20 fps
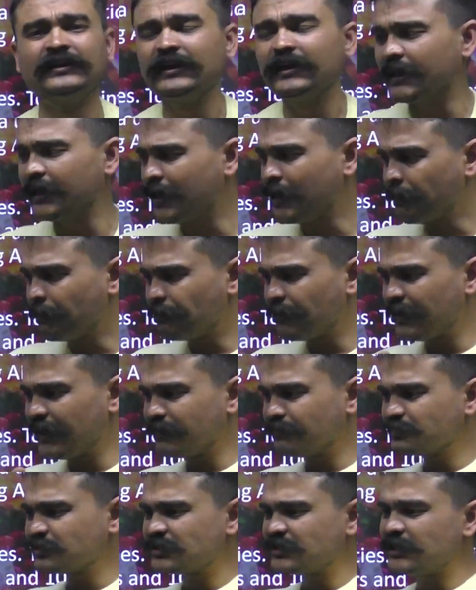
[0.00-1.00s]

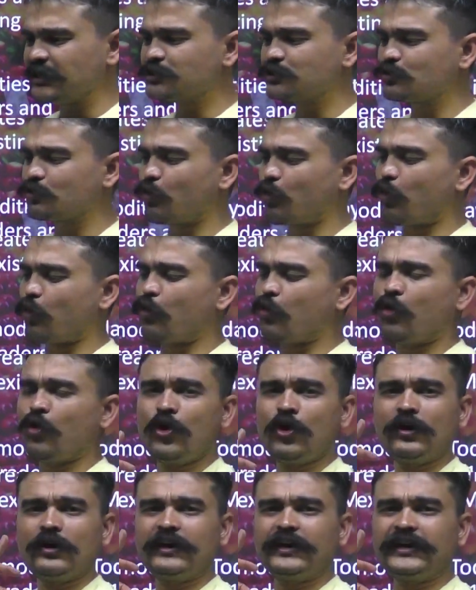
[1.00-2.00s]
APMCs
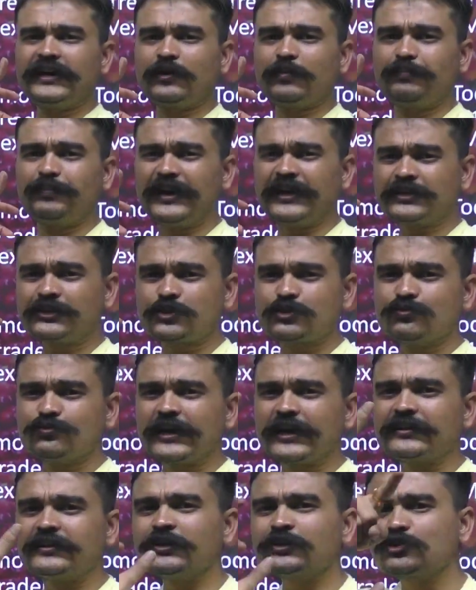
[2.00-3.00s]
it brings
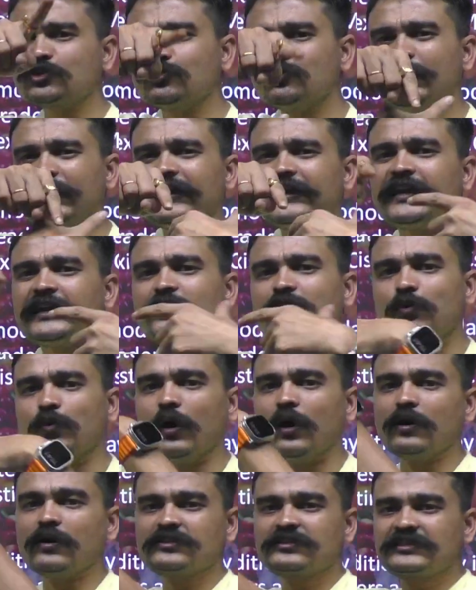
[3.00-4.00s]
together through a
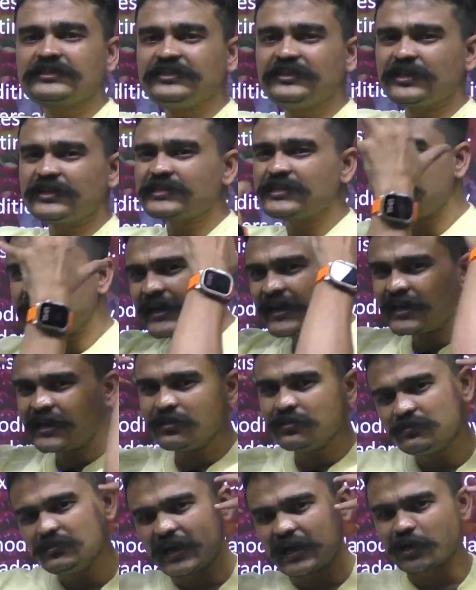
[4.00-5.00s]
networks, just like
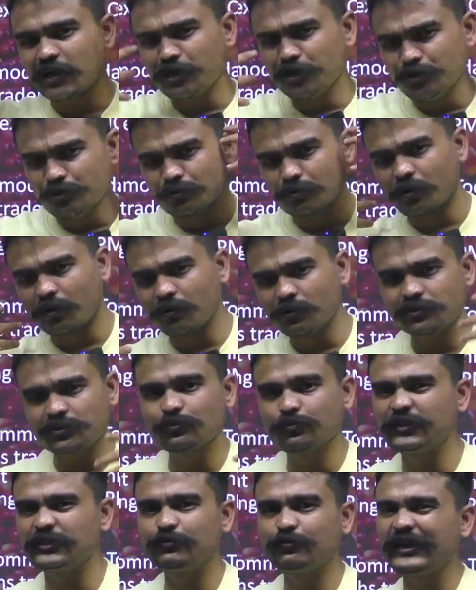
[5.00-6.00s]
that
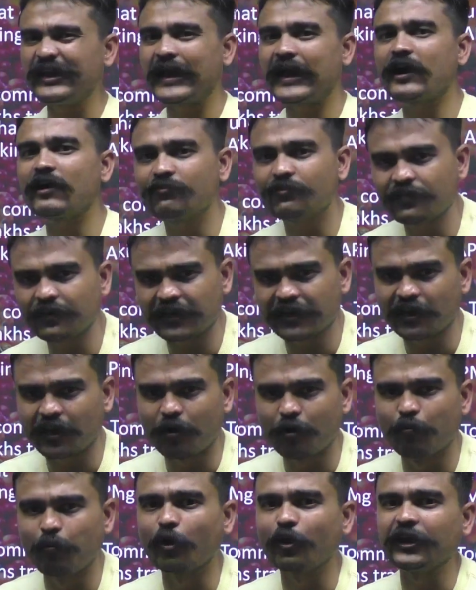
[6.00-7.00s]
neurons which we have in
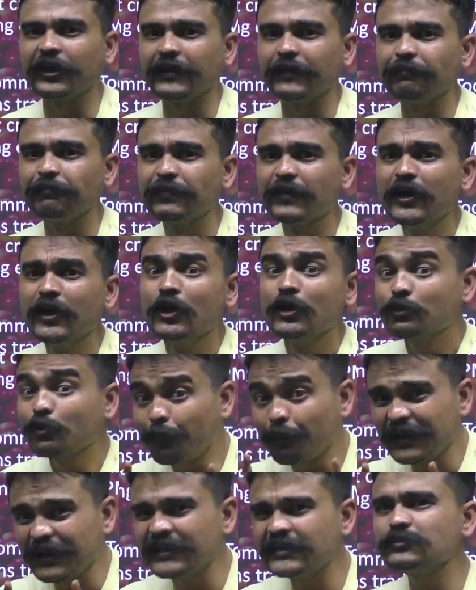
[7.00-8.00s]
our body. So
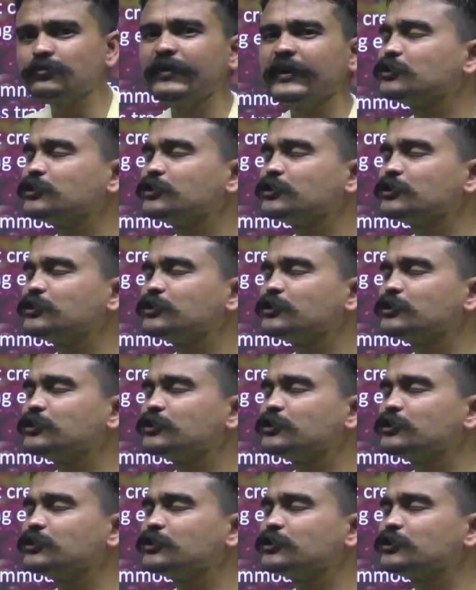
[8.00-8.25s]
please make